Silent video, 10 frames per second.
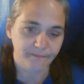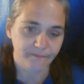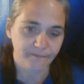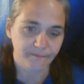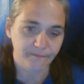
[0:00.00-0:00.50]

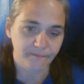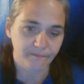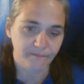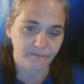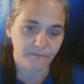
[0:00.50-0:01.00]

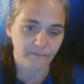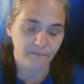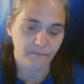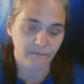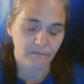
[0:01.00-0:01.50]

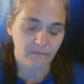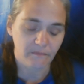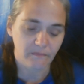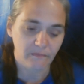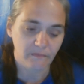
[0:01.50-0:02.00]

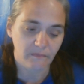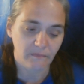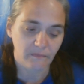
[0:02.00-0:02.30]
Nothing is said.